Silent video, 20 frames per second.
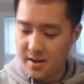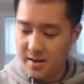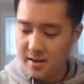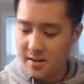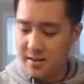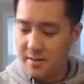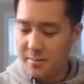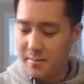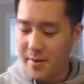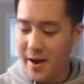
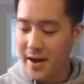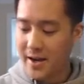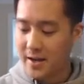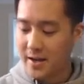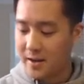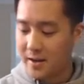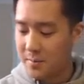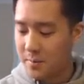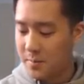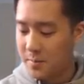in the
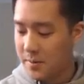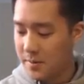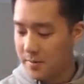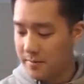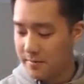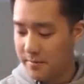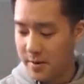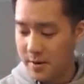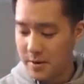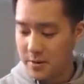backup.
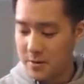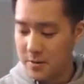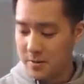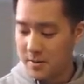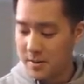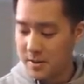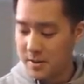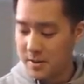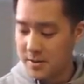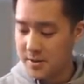Very cool
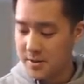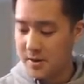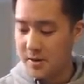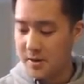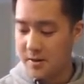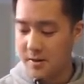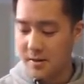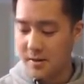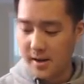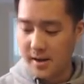
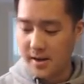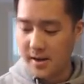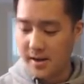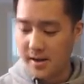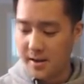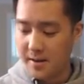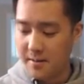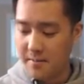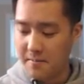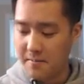signature.
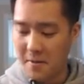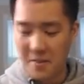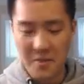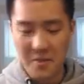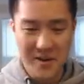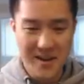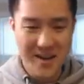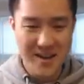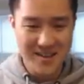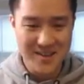Uh,
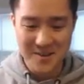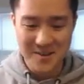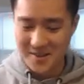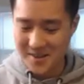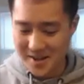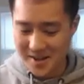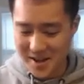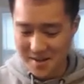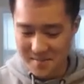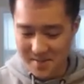I can't tell what
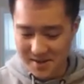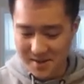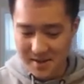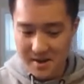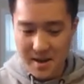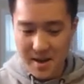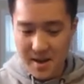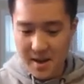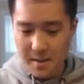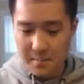the name is,
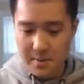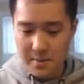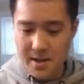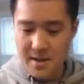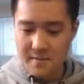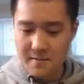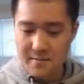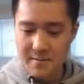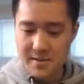but yeah, from